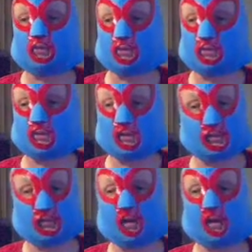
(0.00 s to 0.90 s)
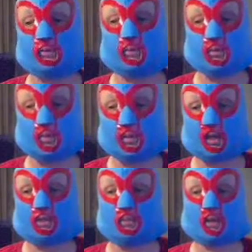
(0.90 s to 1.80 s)
lawsuits as a phrase with the
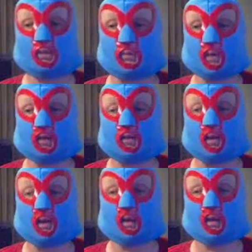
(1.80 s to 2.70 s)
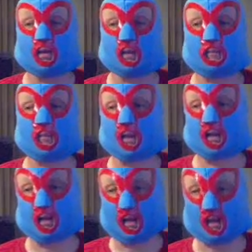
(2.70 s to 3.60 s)
quotation marks around,
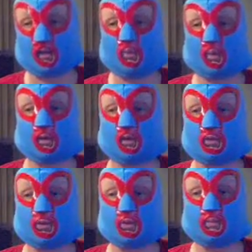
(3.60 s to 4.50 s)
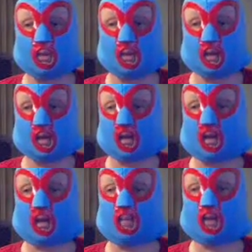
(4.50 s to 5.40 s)
and I added the word YouTube, and I